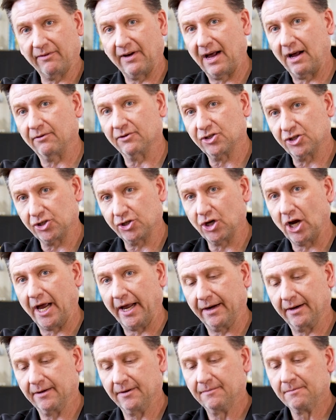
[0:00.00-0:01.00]
valve
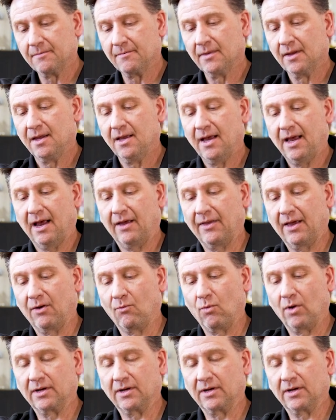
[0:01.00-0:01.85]
shut. And then